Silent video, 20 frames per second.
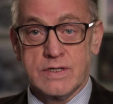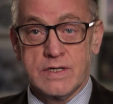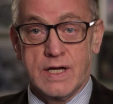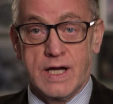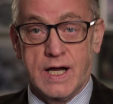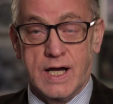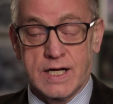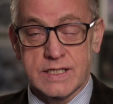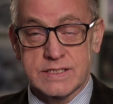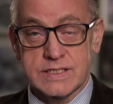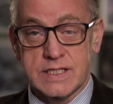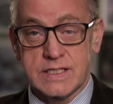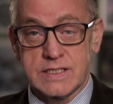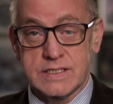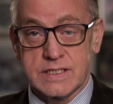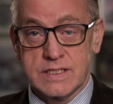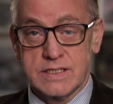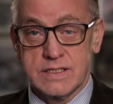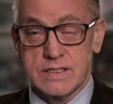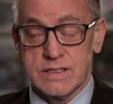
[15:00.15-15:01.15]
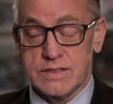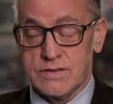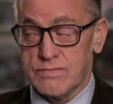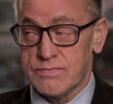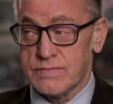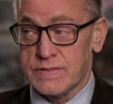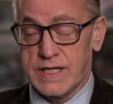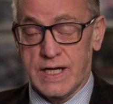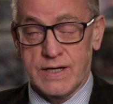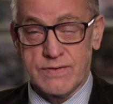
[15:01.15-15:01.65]
Hartington and up
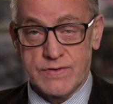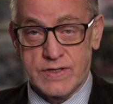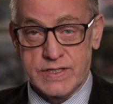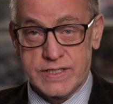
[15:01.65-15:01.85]
and down the